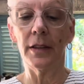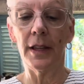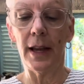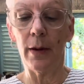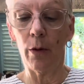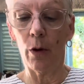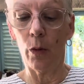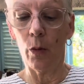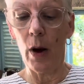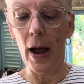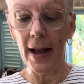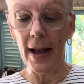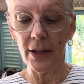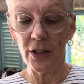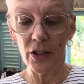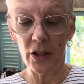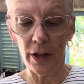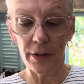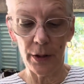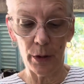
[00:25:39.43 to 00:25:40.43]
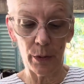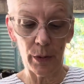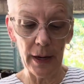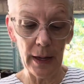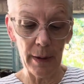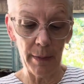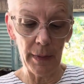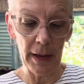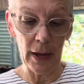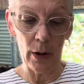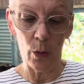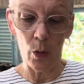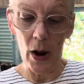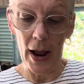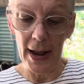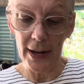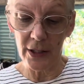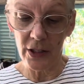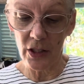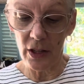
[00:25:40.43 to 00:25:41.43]
They were waxed on the rim and
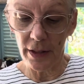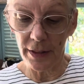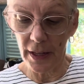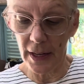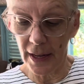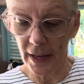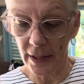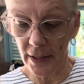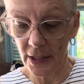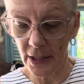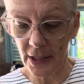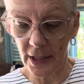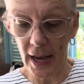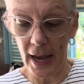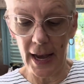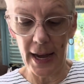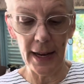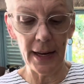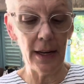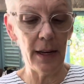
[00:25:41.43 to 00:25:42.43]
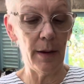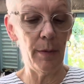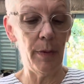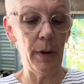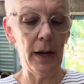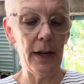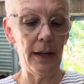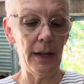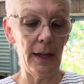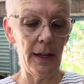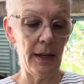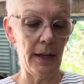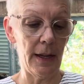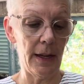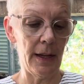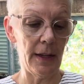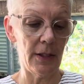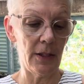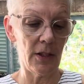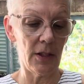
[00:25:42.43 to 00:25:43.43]
waxed on the inside, but it,
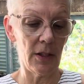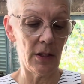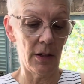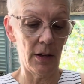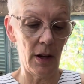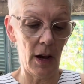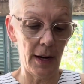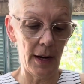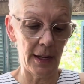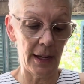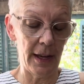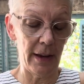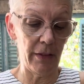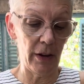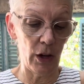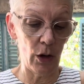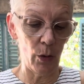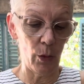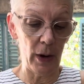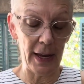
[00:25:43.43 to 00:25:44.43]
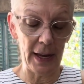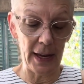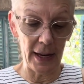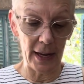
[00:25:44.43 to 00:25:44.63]
it's not giving away